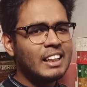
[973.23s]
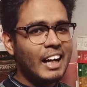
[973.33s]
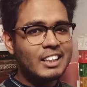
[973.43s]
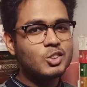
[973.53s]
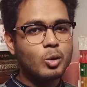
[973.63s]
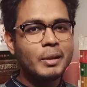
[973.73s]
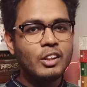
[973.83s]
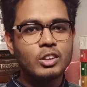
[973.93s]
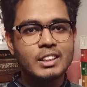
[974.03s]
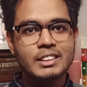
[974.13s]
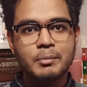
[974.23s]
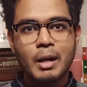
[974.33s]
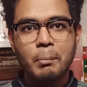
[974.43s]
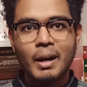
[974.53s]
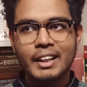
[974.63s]
had so many authors in
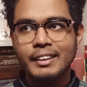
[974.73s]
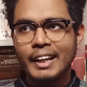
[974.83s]
my mind.